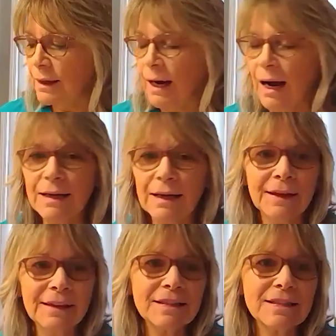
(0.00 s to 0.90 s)
And then
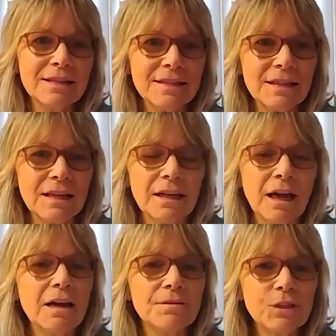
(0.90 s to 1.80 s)
he says, see, I
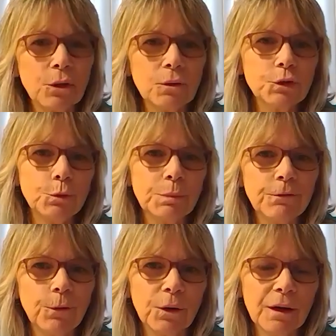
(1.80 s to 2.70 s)
have told you
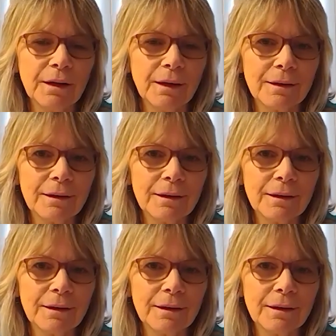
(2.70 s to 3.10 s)
beforehand,